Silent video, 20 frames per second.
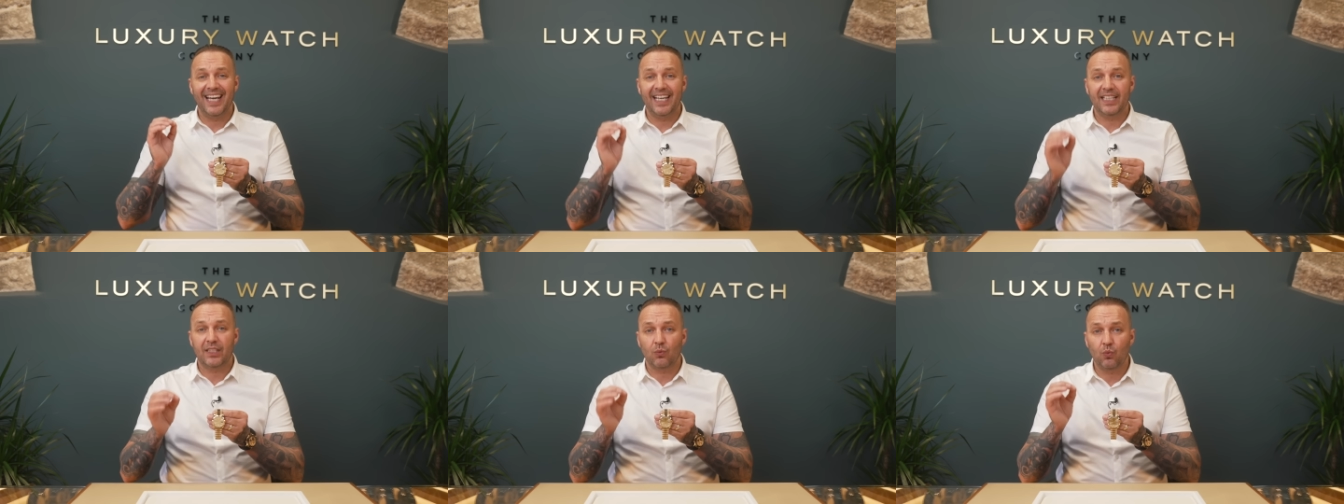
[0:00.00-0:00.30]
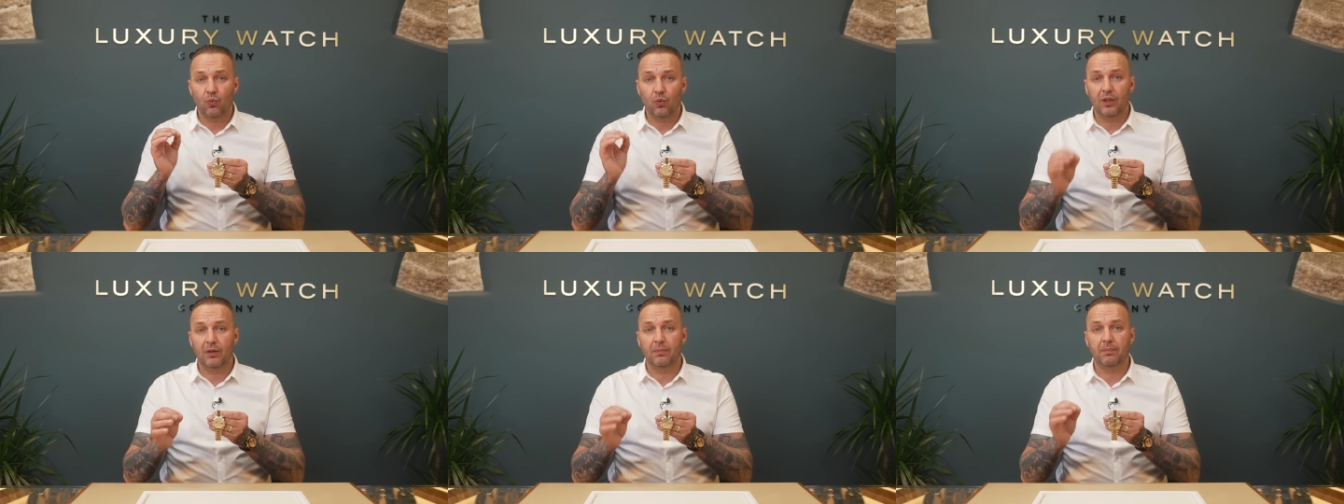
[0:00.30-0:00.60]
it
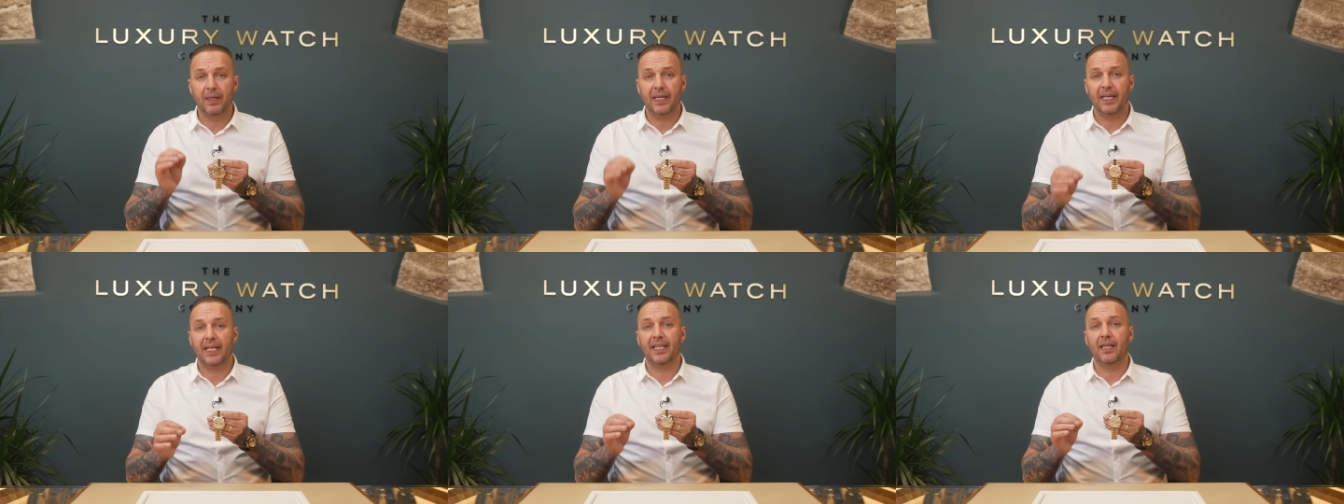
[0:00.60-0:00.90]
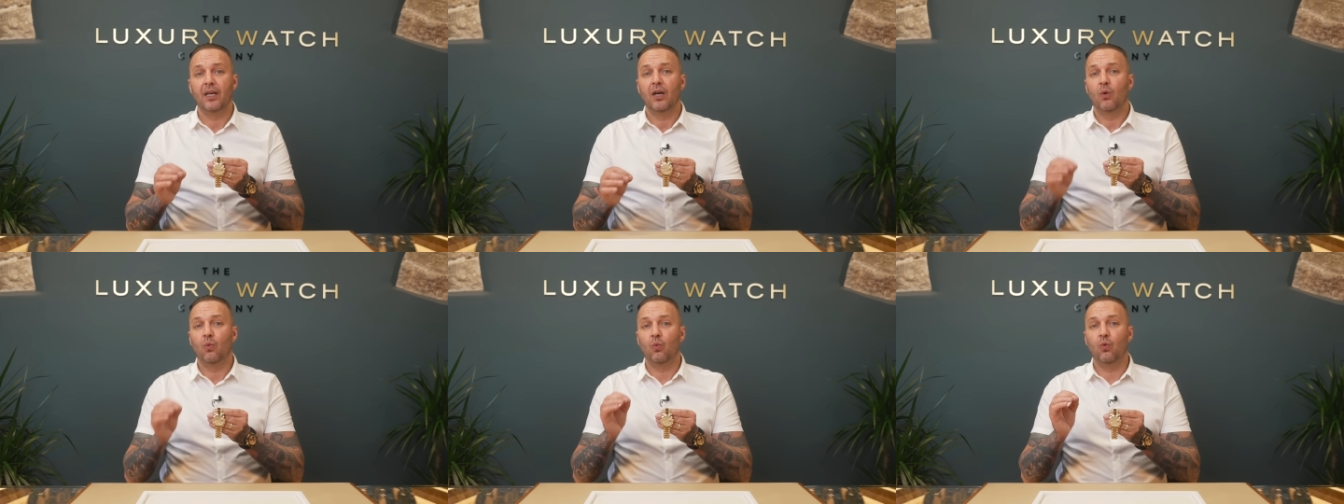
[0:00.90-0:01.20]
will
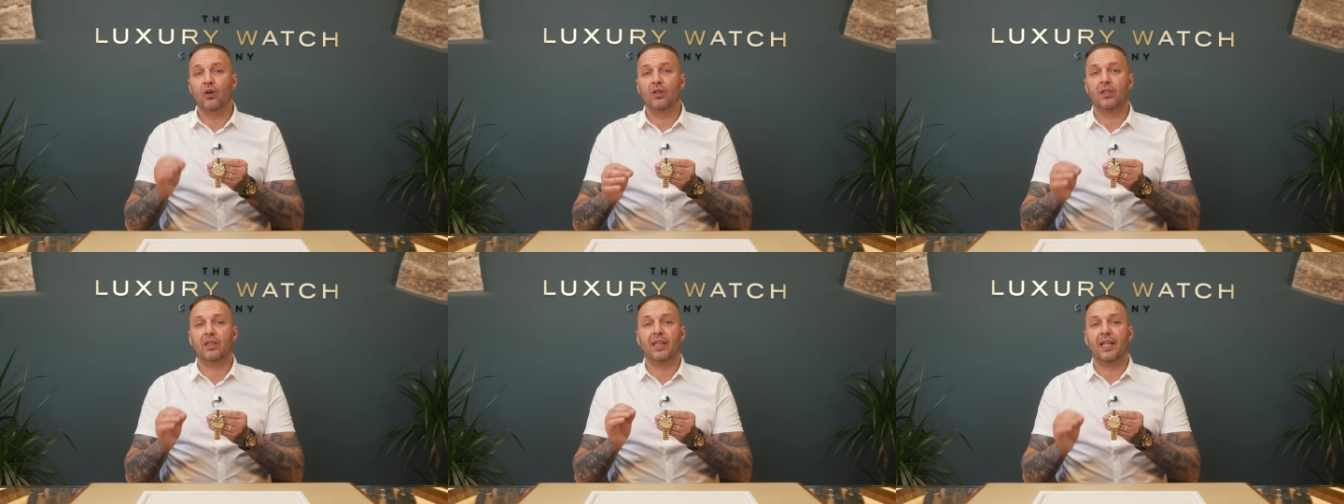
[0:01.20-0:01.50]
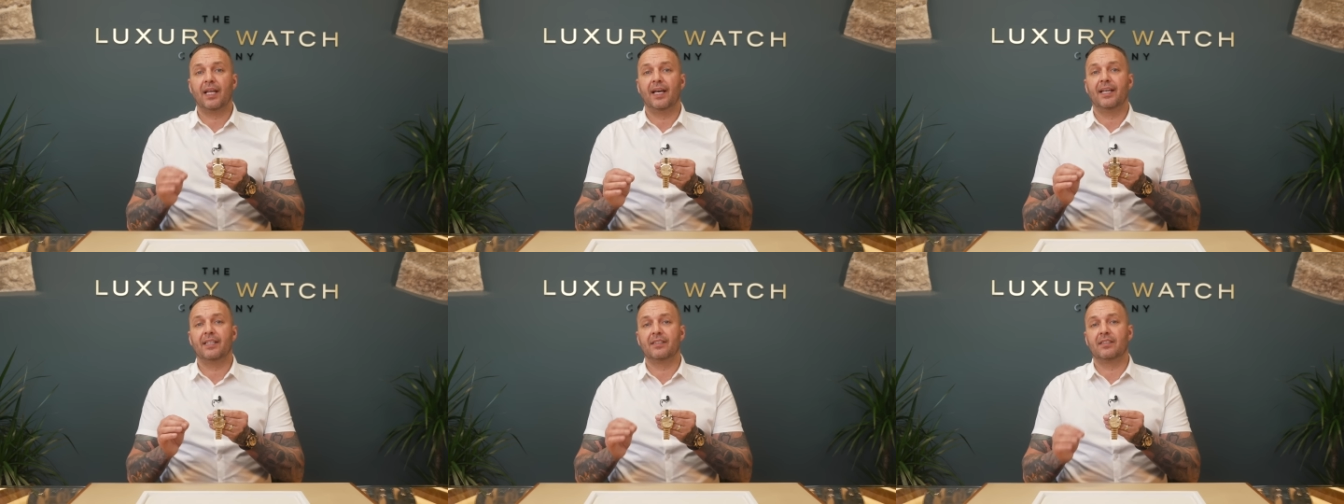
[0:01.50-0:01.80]
be worth
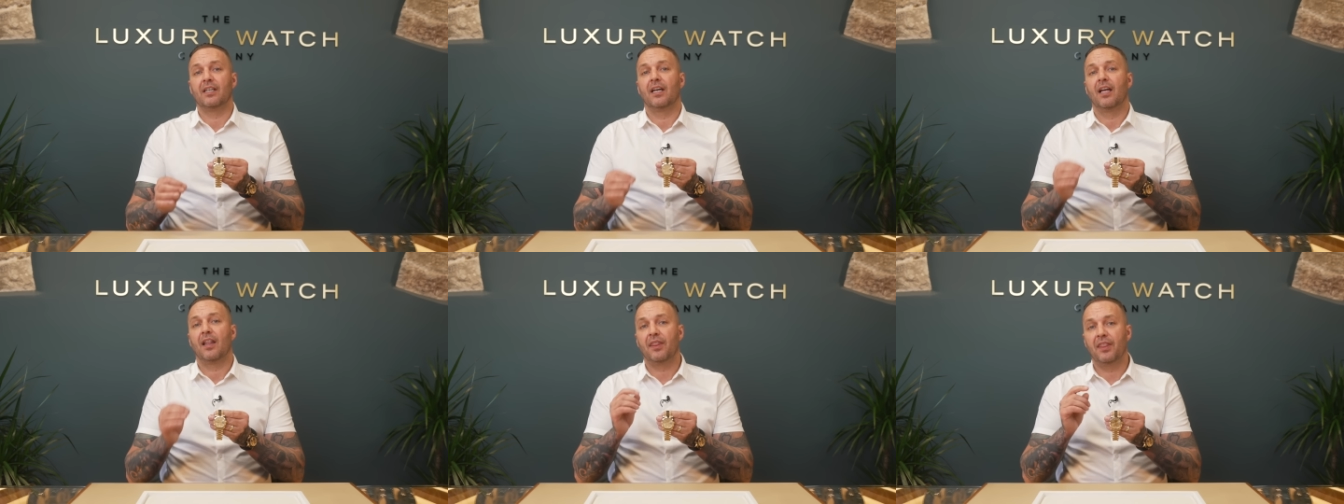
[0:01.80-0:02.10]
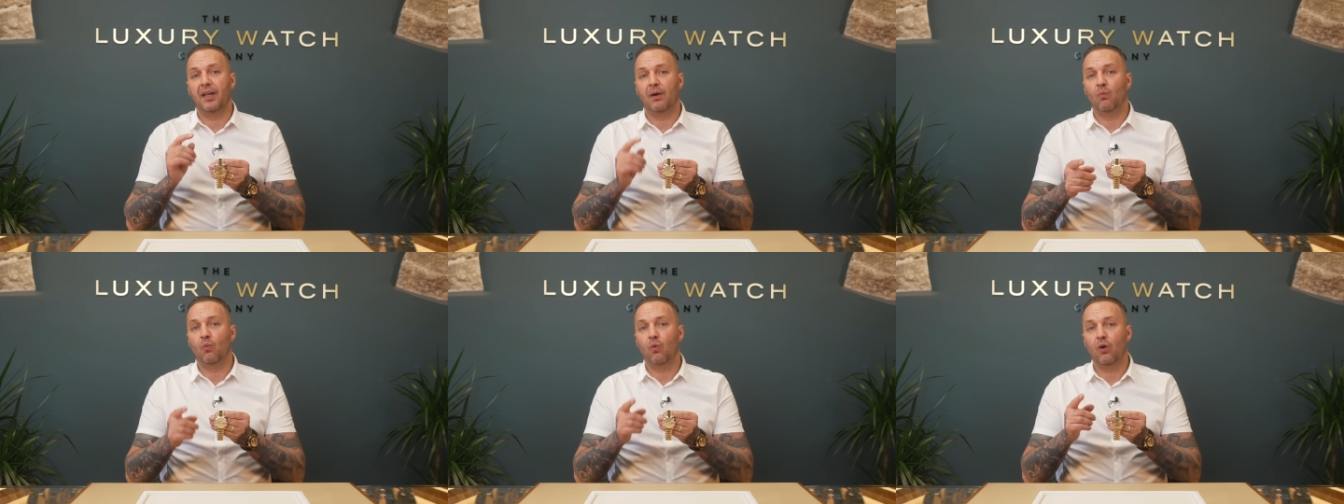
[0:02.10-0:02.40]
less
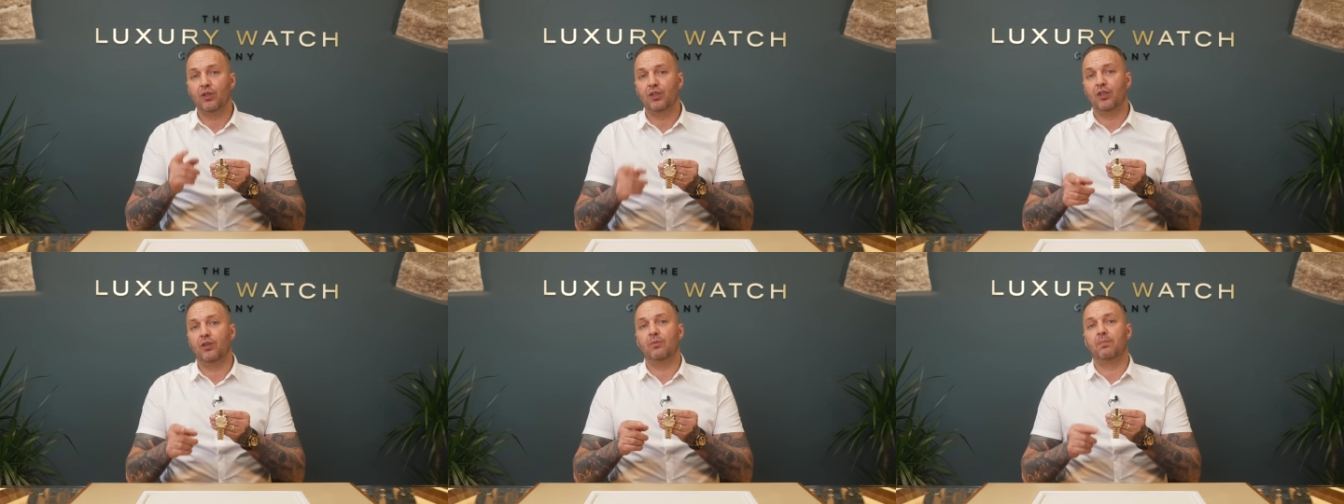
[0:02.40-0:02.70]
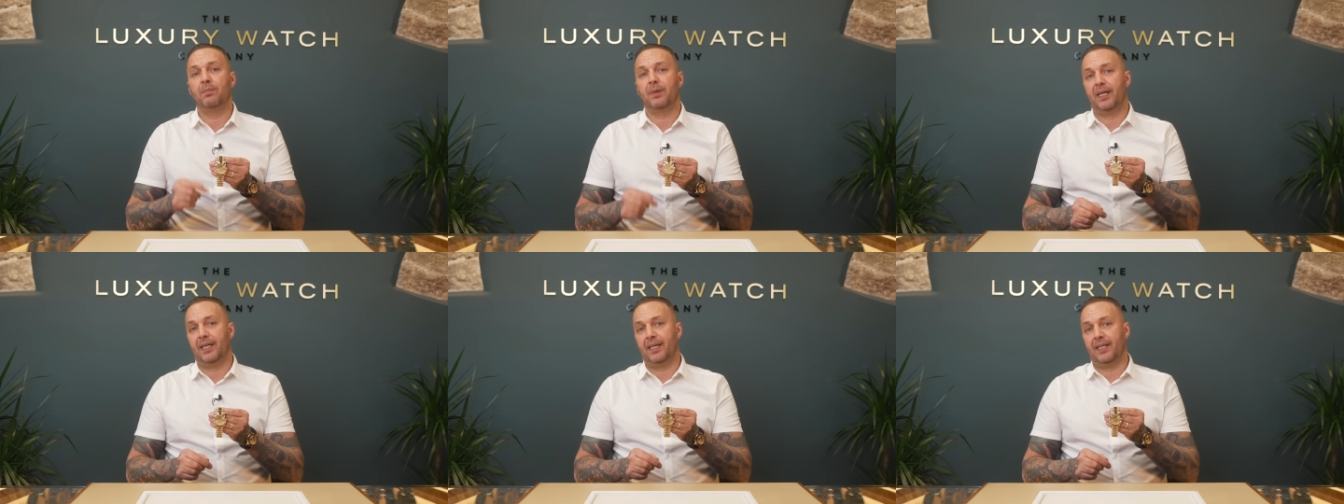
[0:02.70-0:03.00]
than what you
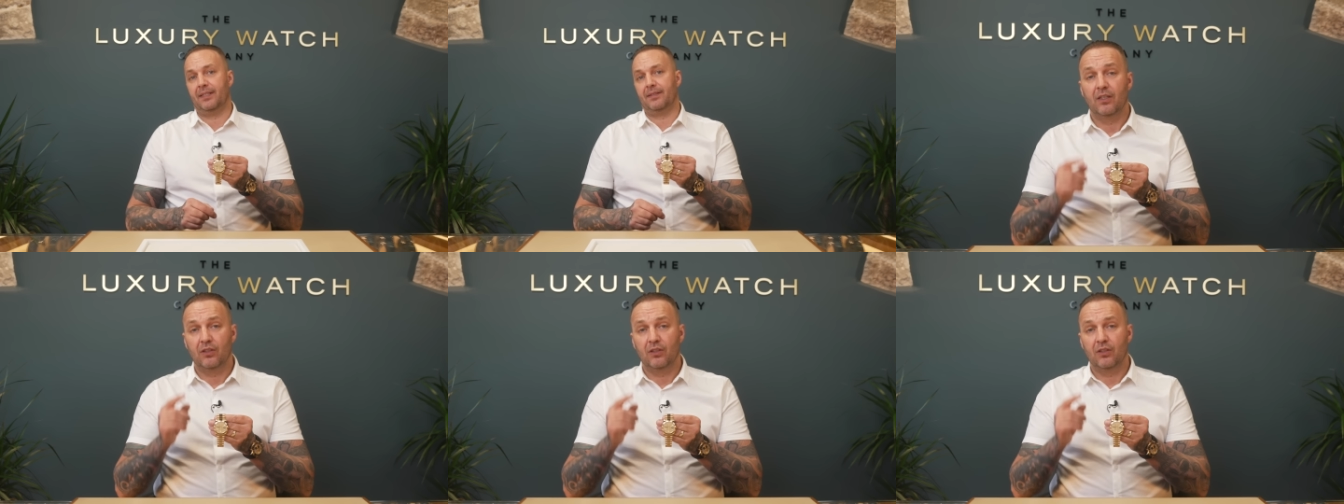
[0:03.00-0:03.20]
paid.